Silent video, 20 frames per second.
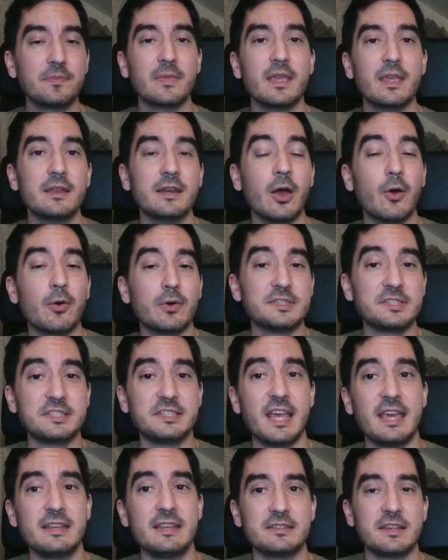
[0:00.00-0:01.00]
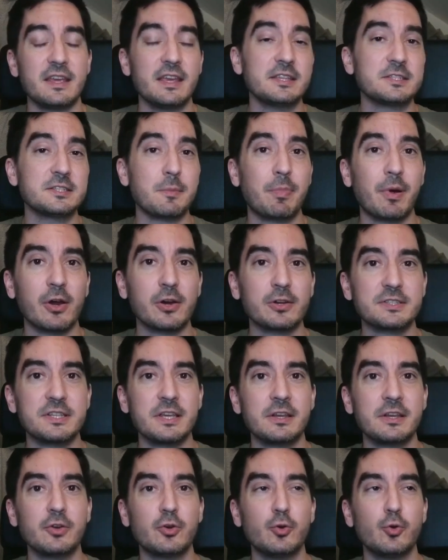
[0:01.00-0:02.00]
Now, a saint is a
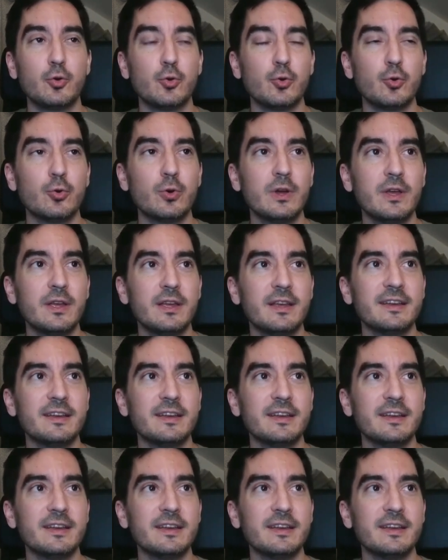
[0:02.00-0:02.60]
person who